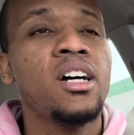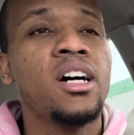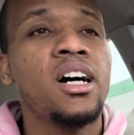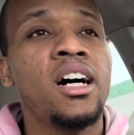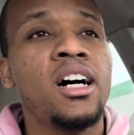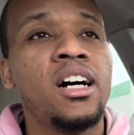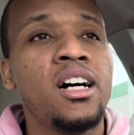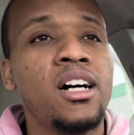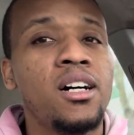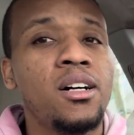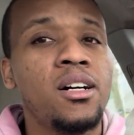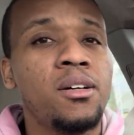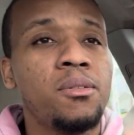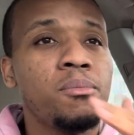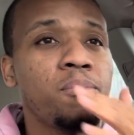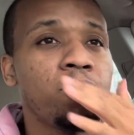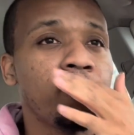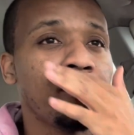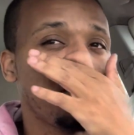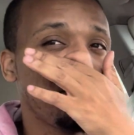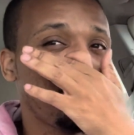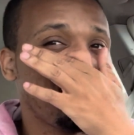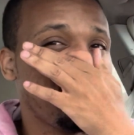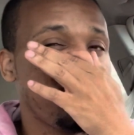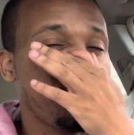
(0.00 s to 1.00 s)

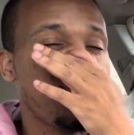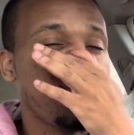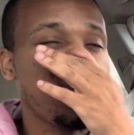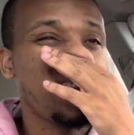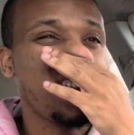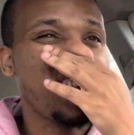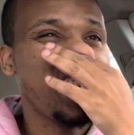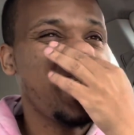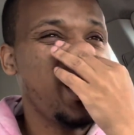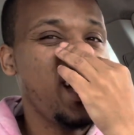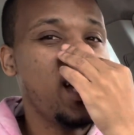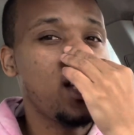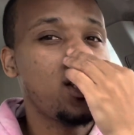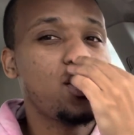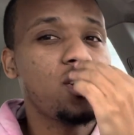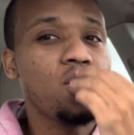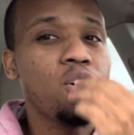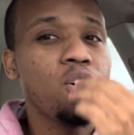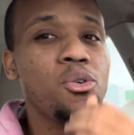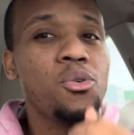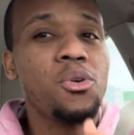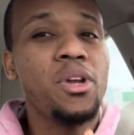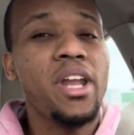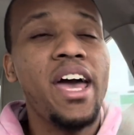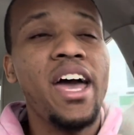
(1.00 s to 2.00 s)
And
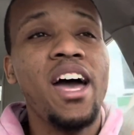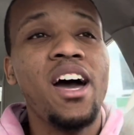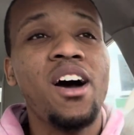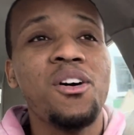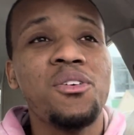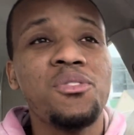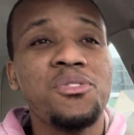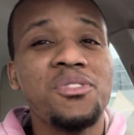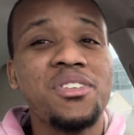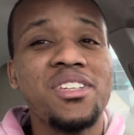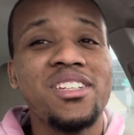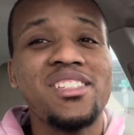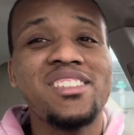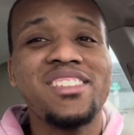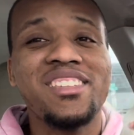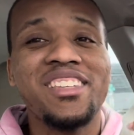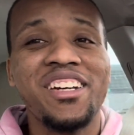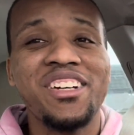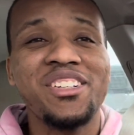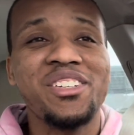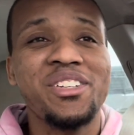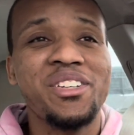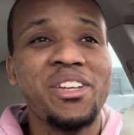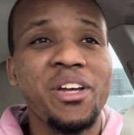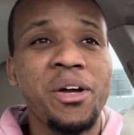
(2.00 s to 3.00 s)
so now
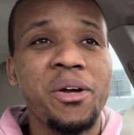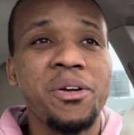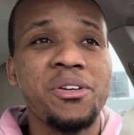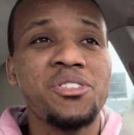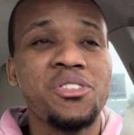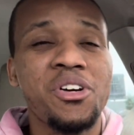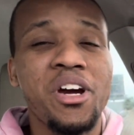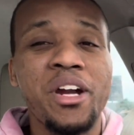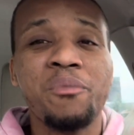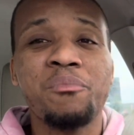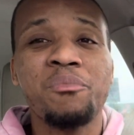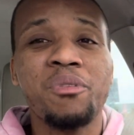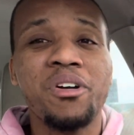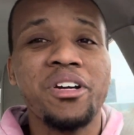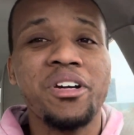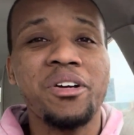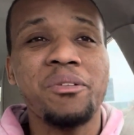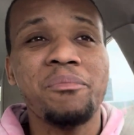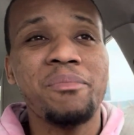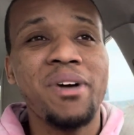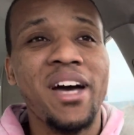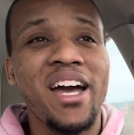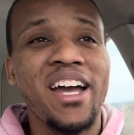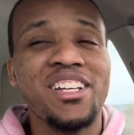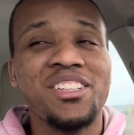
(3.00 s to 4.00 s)
they're trying to bring
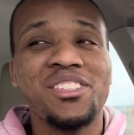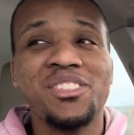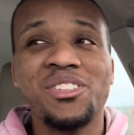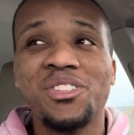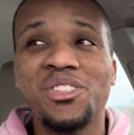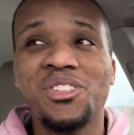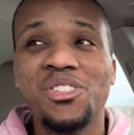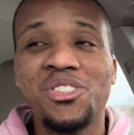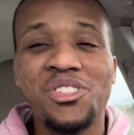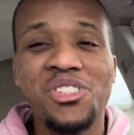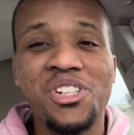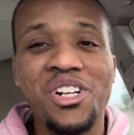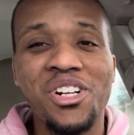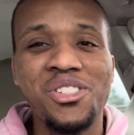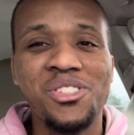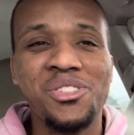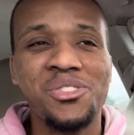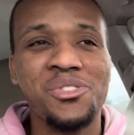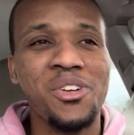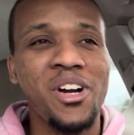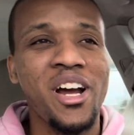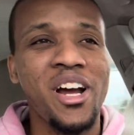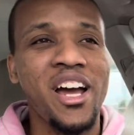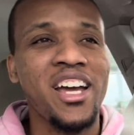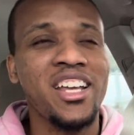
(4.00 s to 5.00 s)
him back into the church,
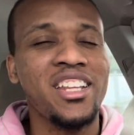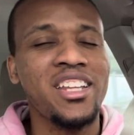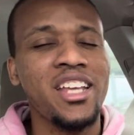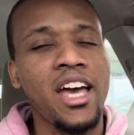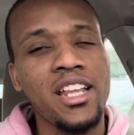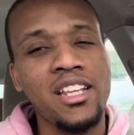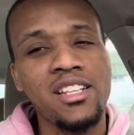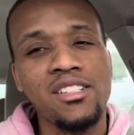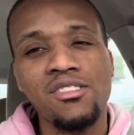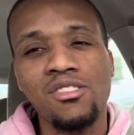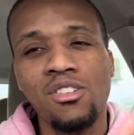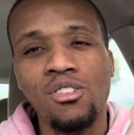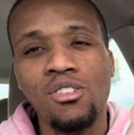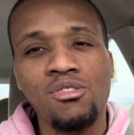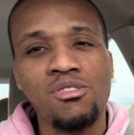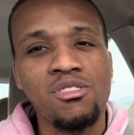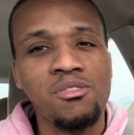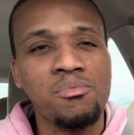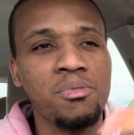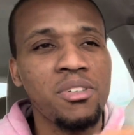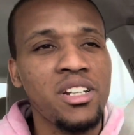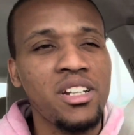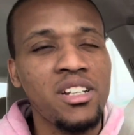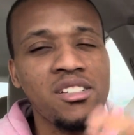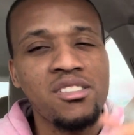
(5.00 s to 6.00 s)
right? They had this whole
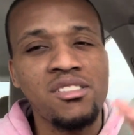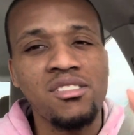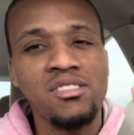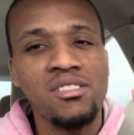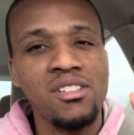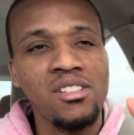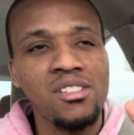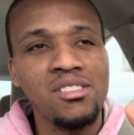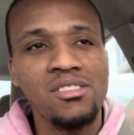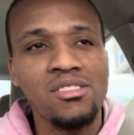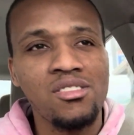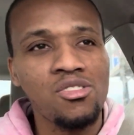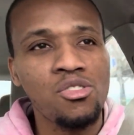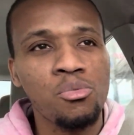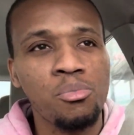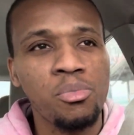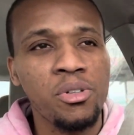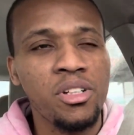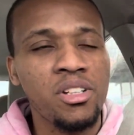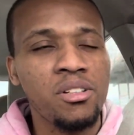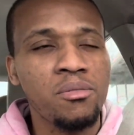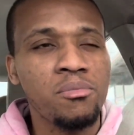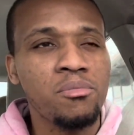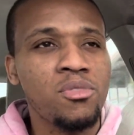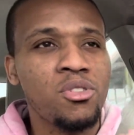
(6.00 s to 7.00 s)
split. This
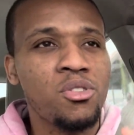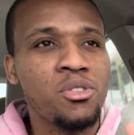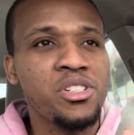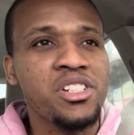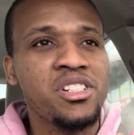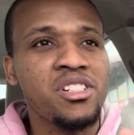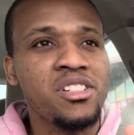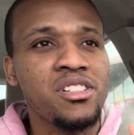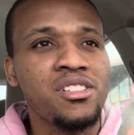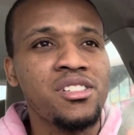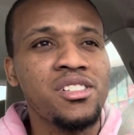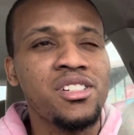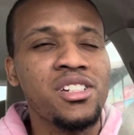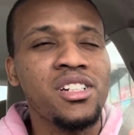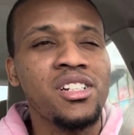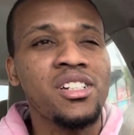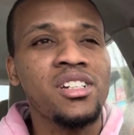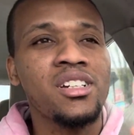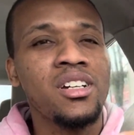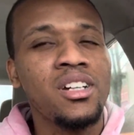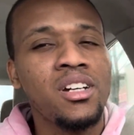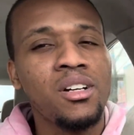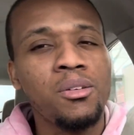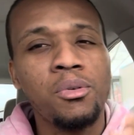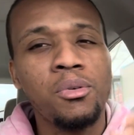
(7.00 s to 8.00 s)
stupid Christian shit.
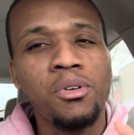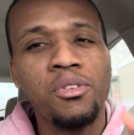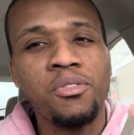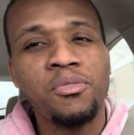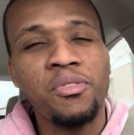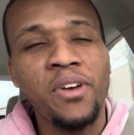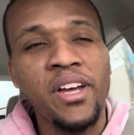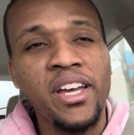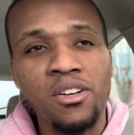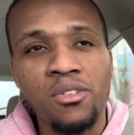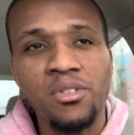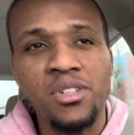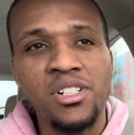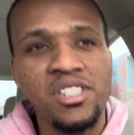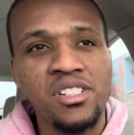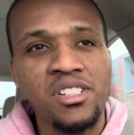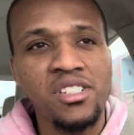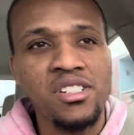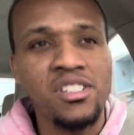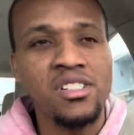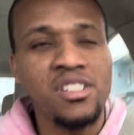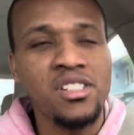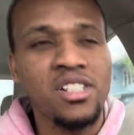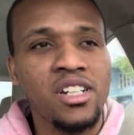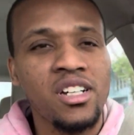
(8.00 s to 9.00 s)
Well, fake
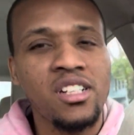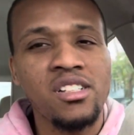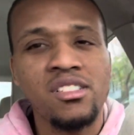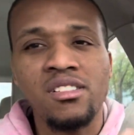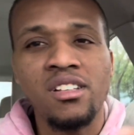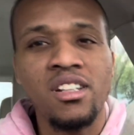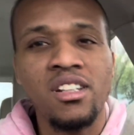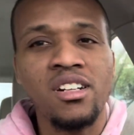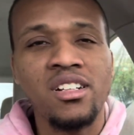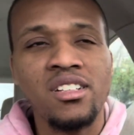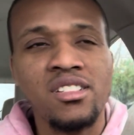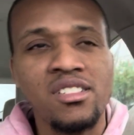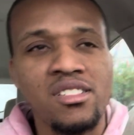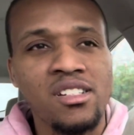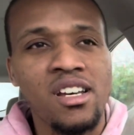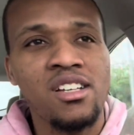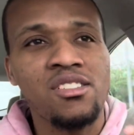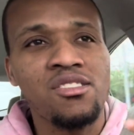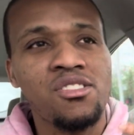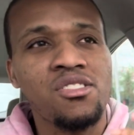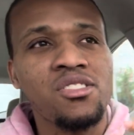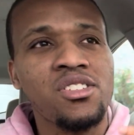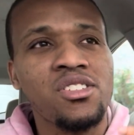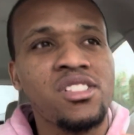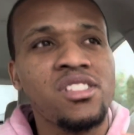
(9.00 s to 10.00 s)
Christian shit, because none of these
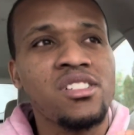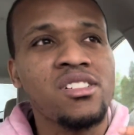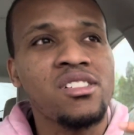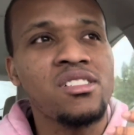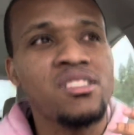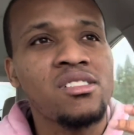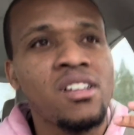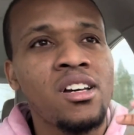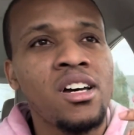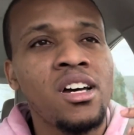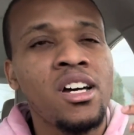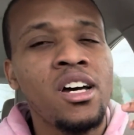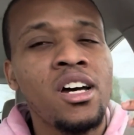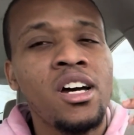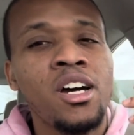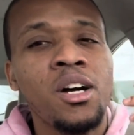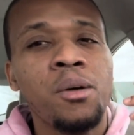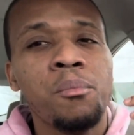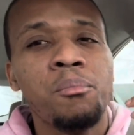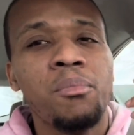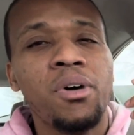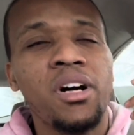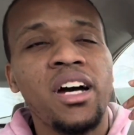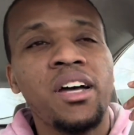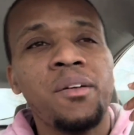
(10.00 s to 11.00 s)
guys are Christians.
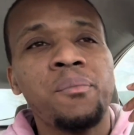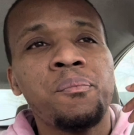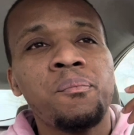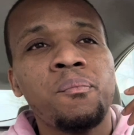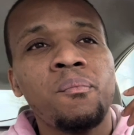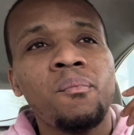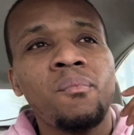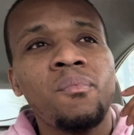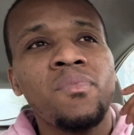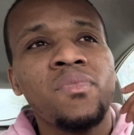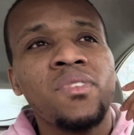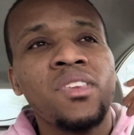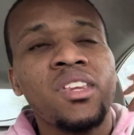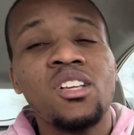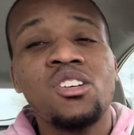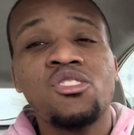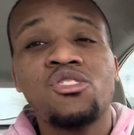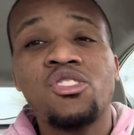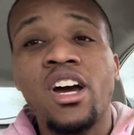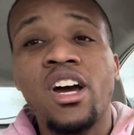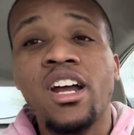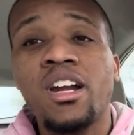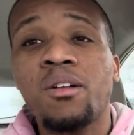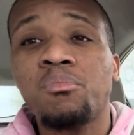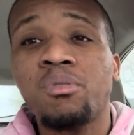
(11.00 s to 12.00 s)
But they're
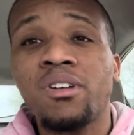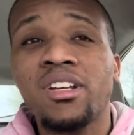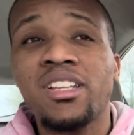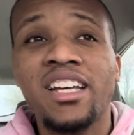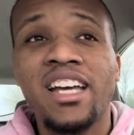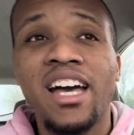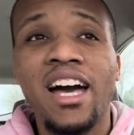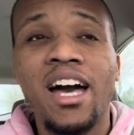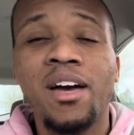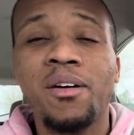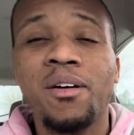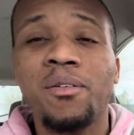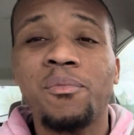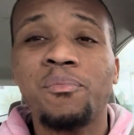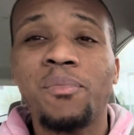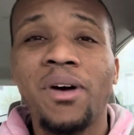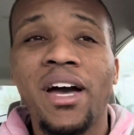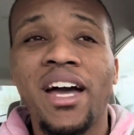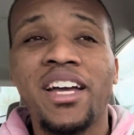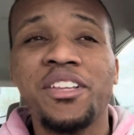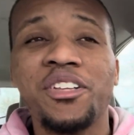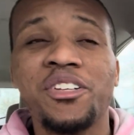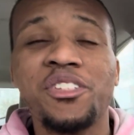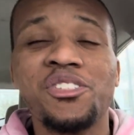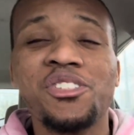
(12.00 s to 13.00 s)
trying to bring the guy
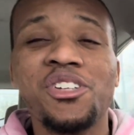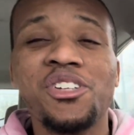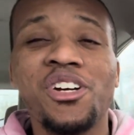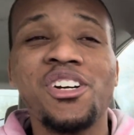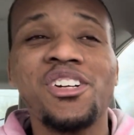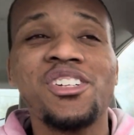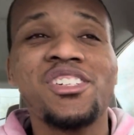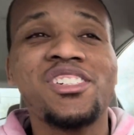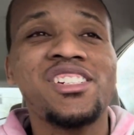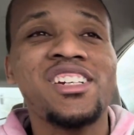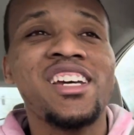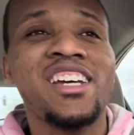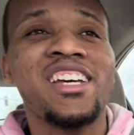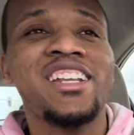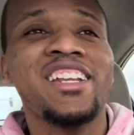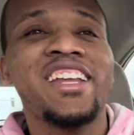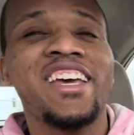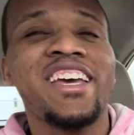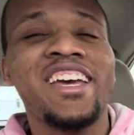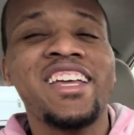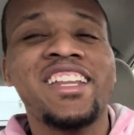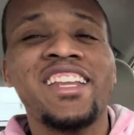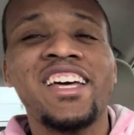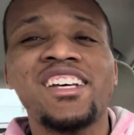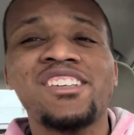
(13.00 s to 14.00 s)
back in the church,
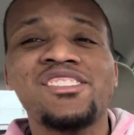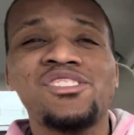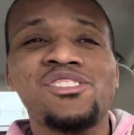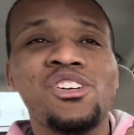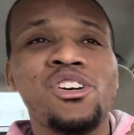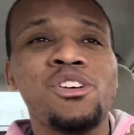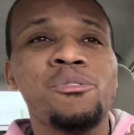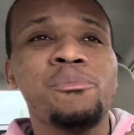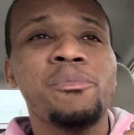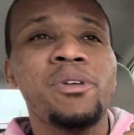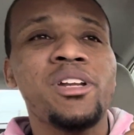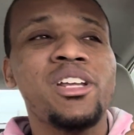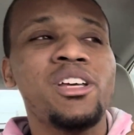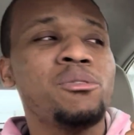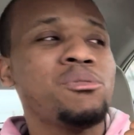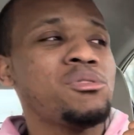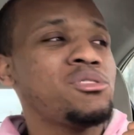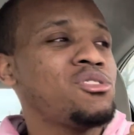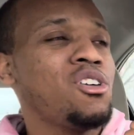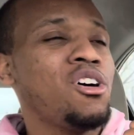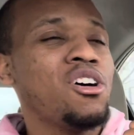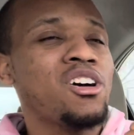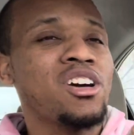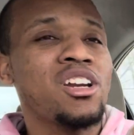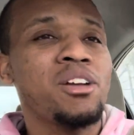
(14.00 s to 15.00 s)
and in that sermon he was
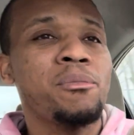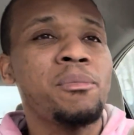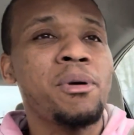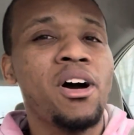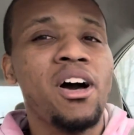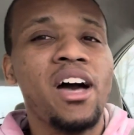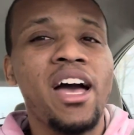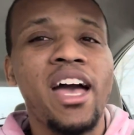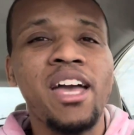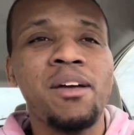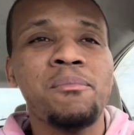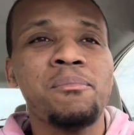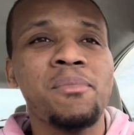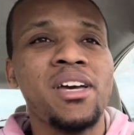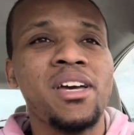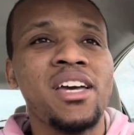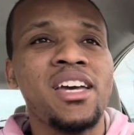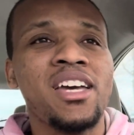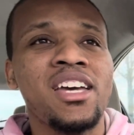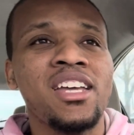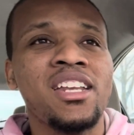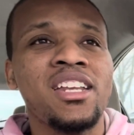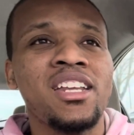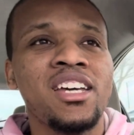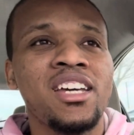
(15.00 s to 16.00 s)
talking about, hey
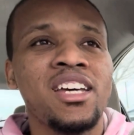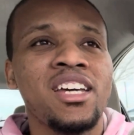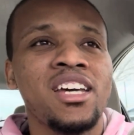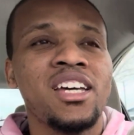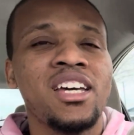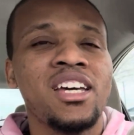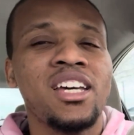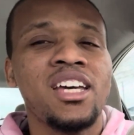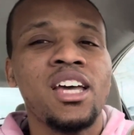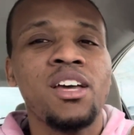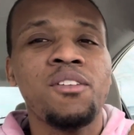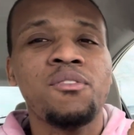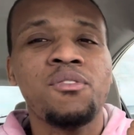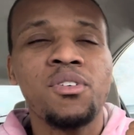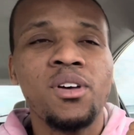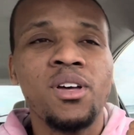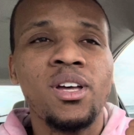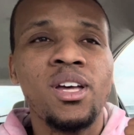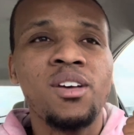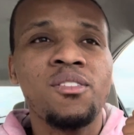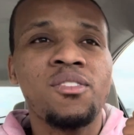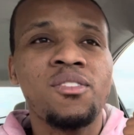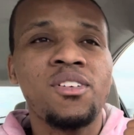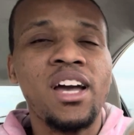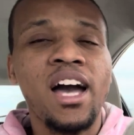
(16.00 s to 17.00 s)
man,
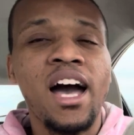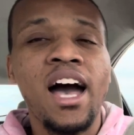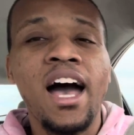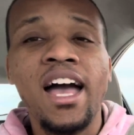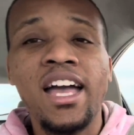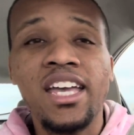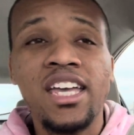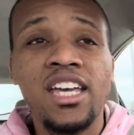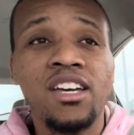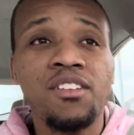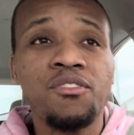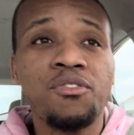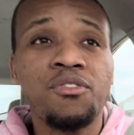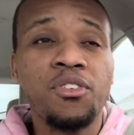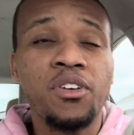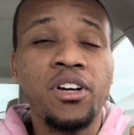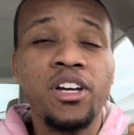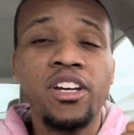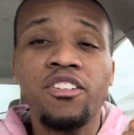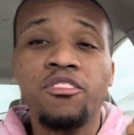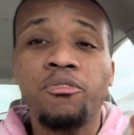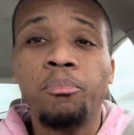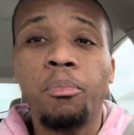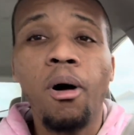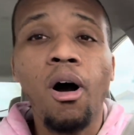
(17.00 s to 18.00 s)
if God can
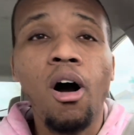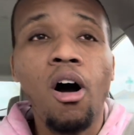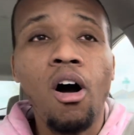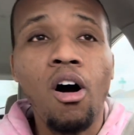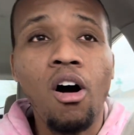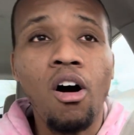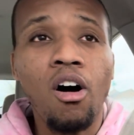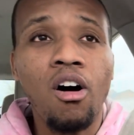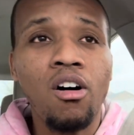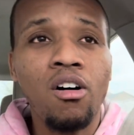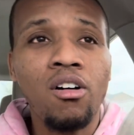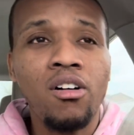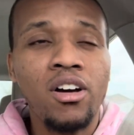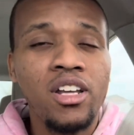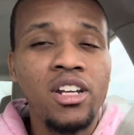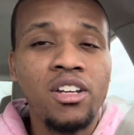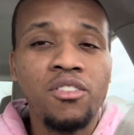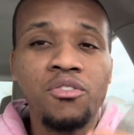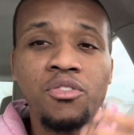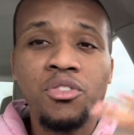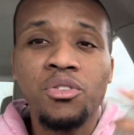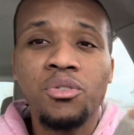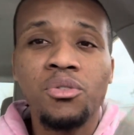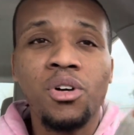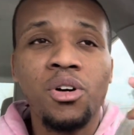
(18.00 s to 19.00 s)
forgive Paul, and
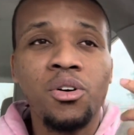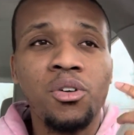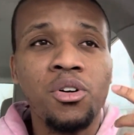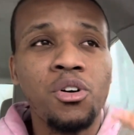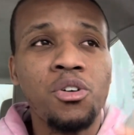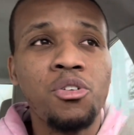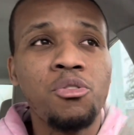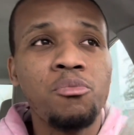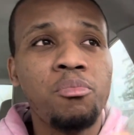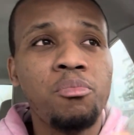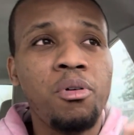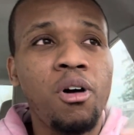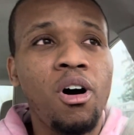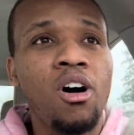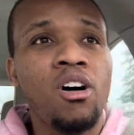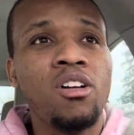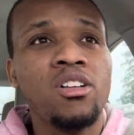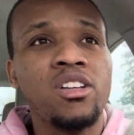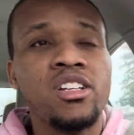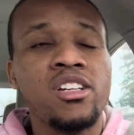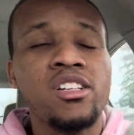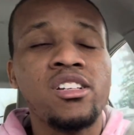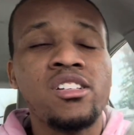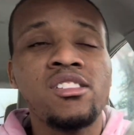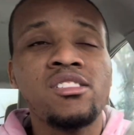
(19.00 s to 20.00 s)
if you don't know who Paul
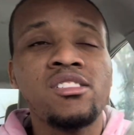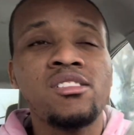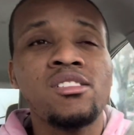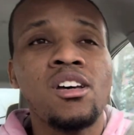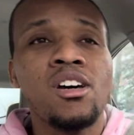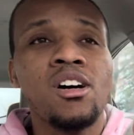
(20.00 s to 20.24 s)
is,